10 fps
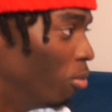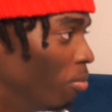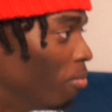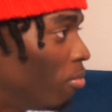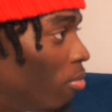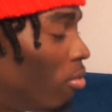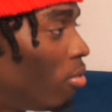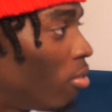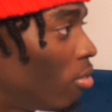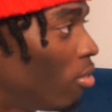
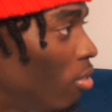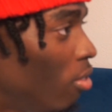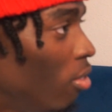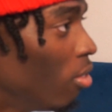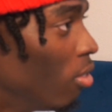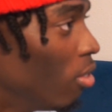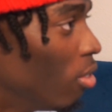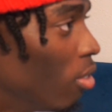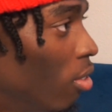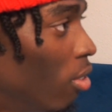
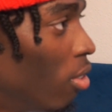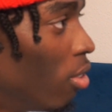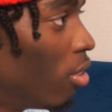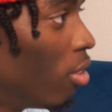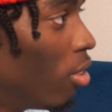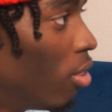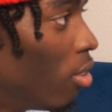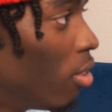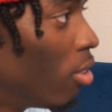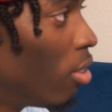
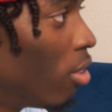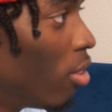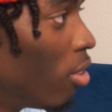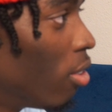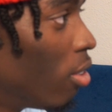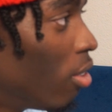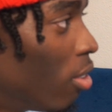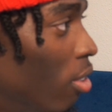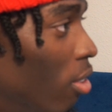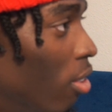
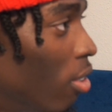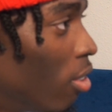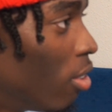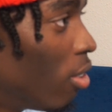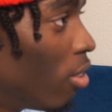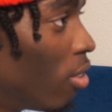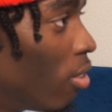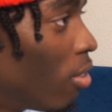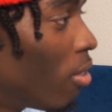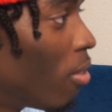
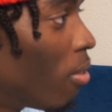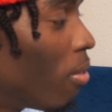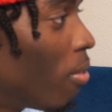(no one is talking)